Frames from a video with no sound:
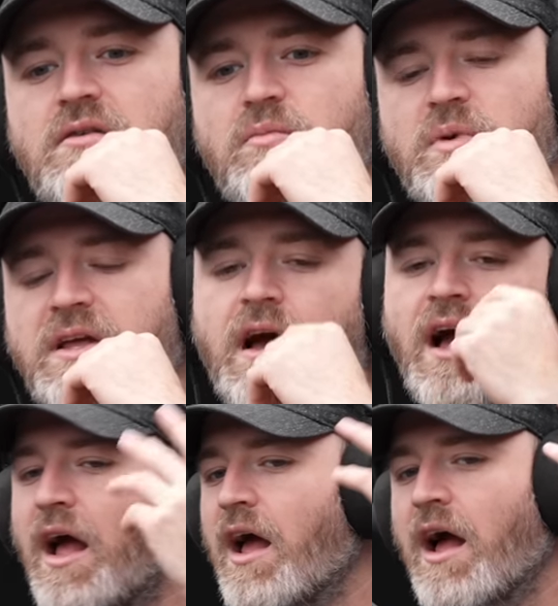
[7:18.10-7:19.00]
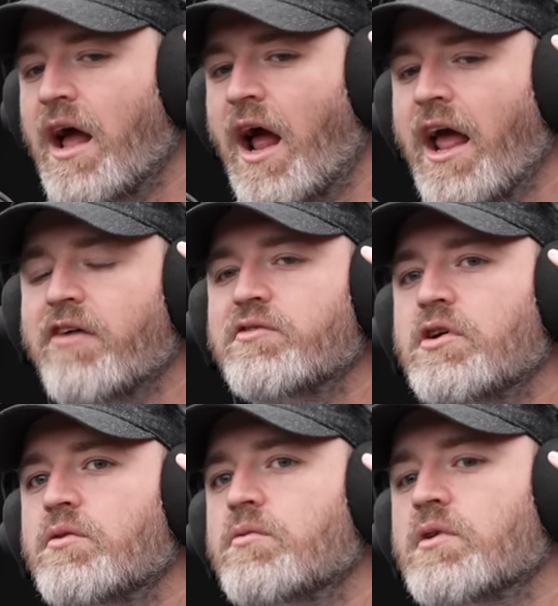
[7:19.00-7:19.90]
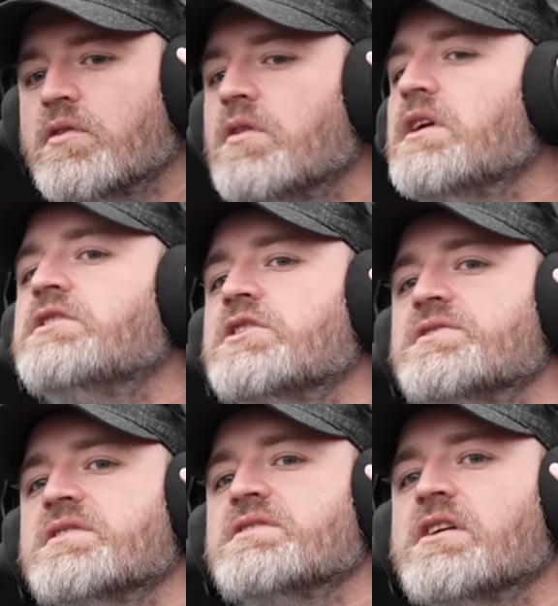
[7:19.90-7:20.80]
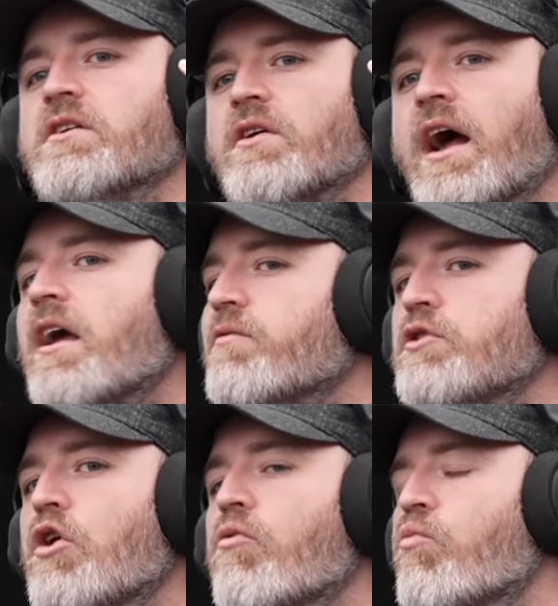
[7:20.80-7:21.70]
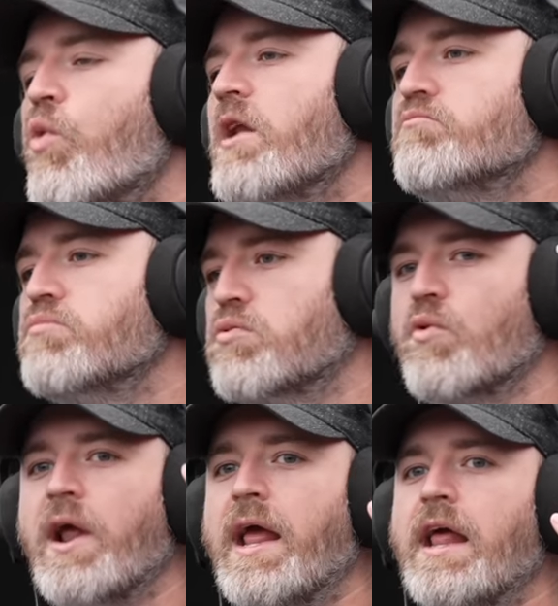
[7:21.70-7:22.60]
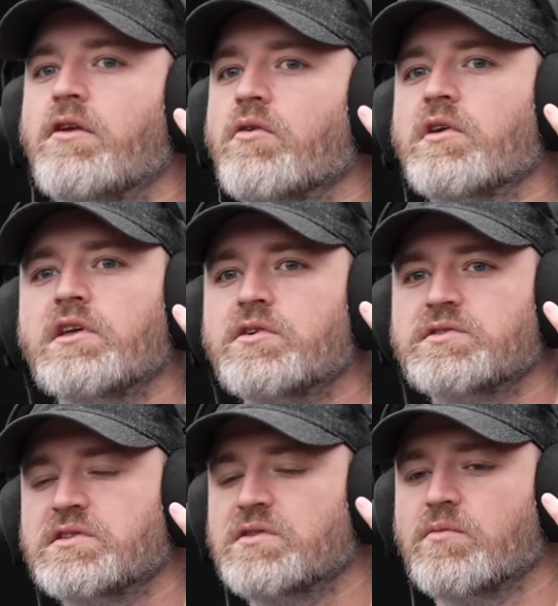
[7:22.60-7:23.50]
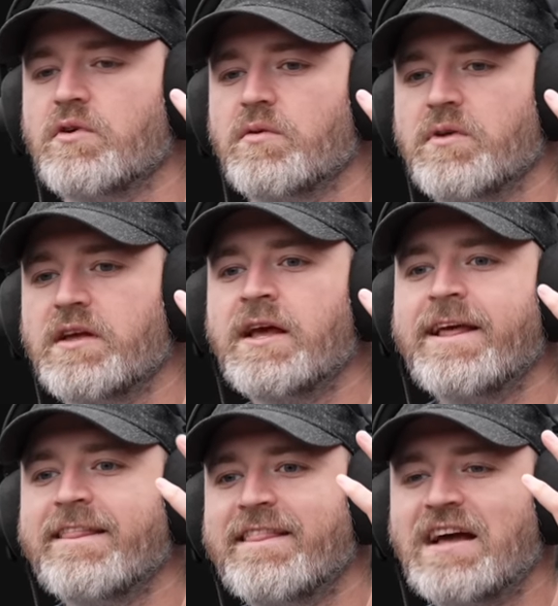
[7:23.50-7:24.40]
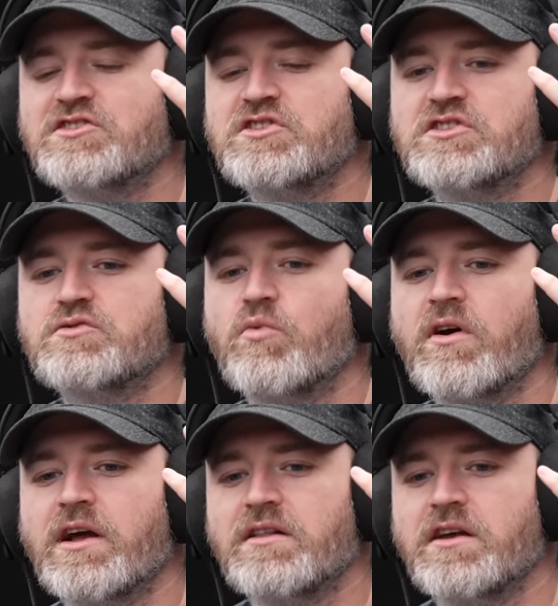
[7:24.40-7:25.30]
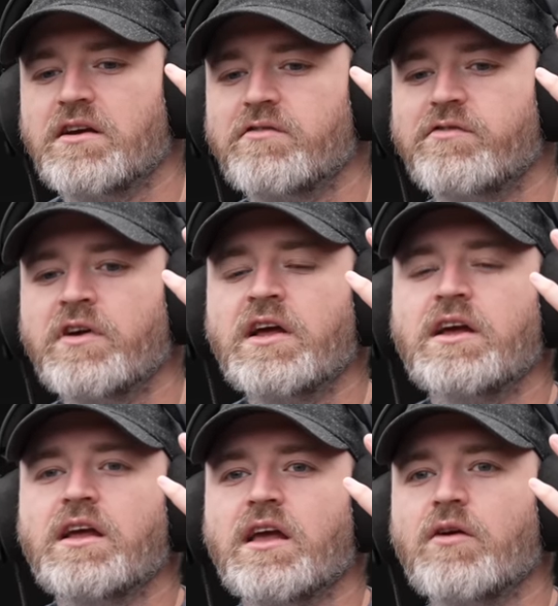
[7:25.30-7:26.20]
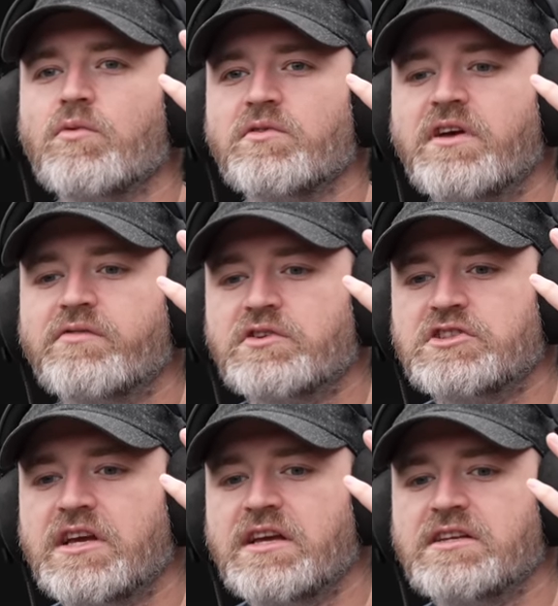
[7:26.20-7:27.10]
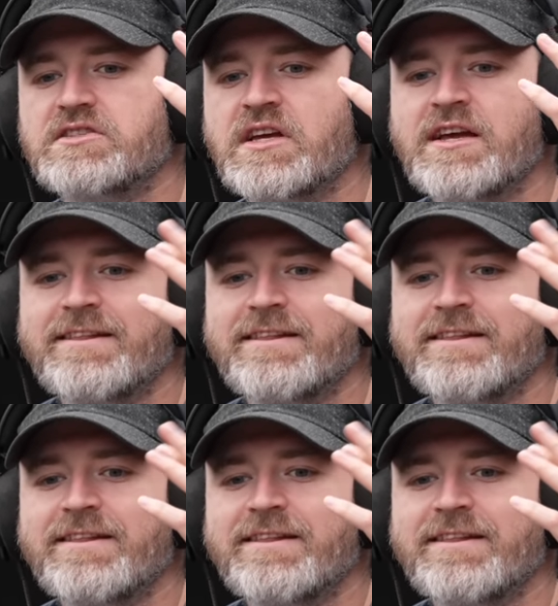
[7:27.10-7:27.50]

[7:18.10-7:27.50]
But yeah, I have no allegiances here. I have no one brand or ecosystem where I'm like, that's just where I live. It will never change.